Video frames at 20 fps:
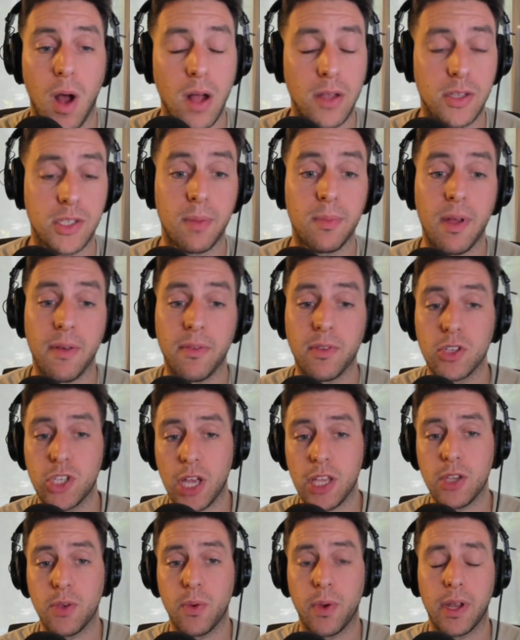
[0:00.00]
on some level
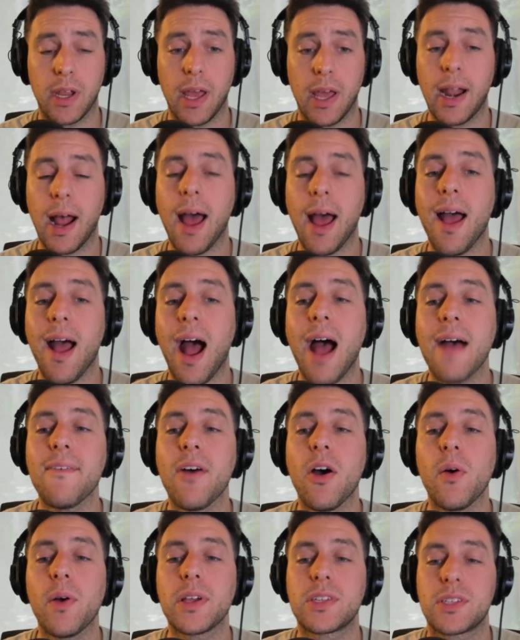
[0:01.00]
genuine. And I, I've
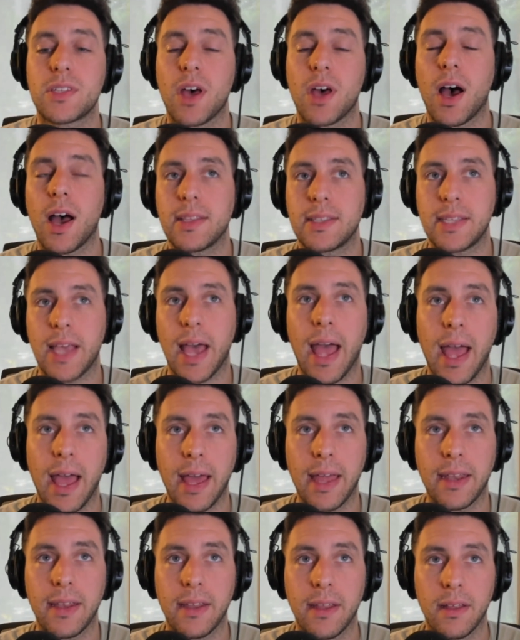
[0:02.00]
always thought
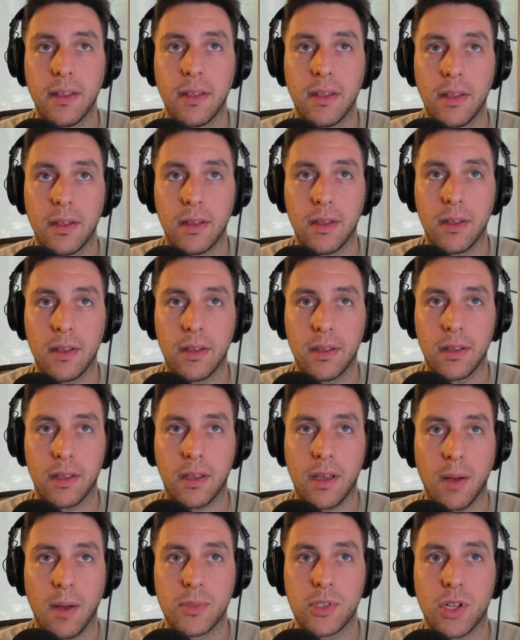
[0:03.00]
Ted
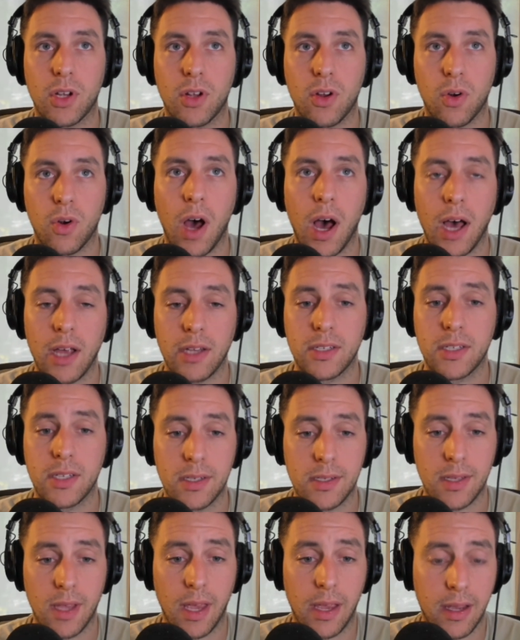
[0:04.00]
comes across
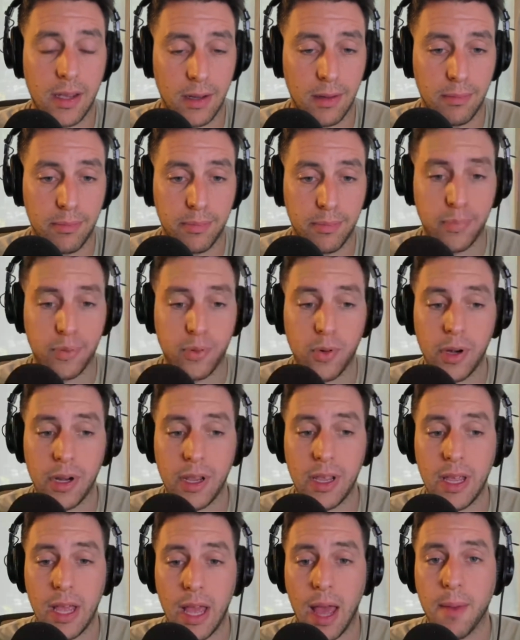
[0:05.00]
as like a
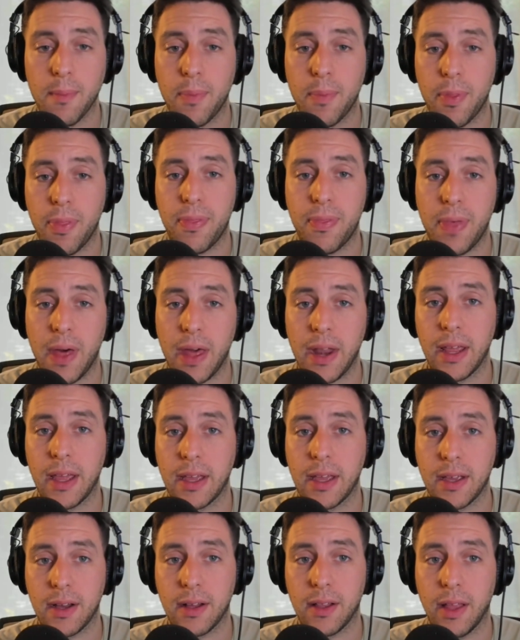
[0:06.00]
pretty
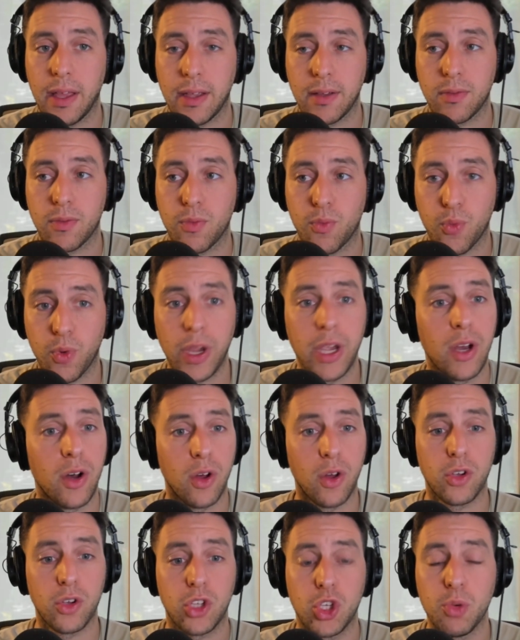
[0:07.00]
empathetic, like
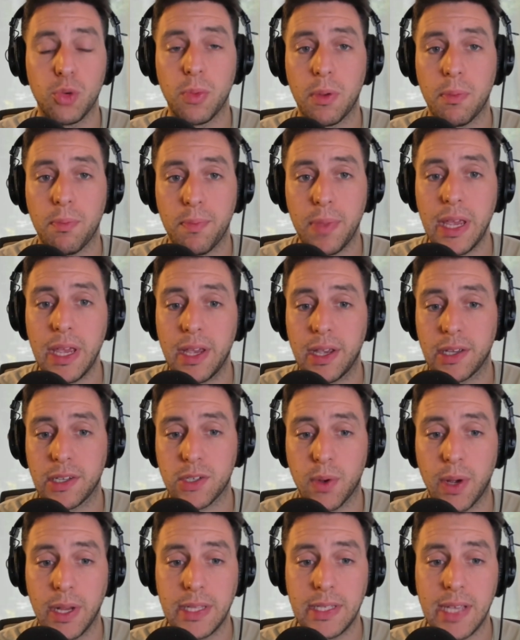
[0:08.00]
real human being.
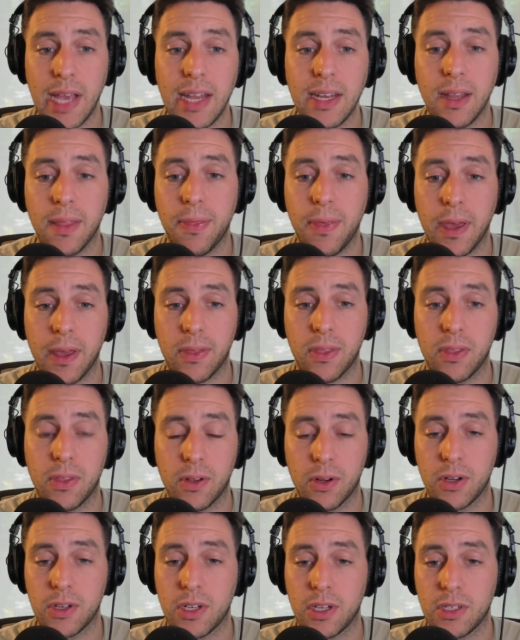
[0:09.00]
So I tend to think that
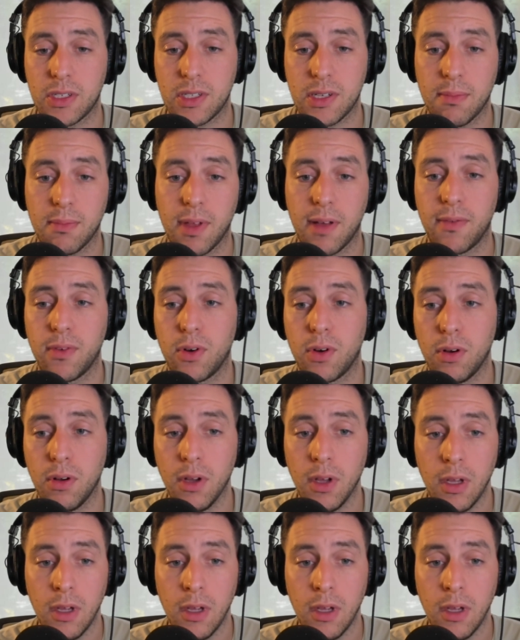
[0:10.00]
there is, on some level,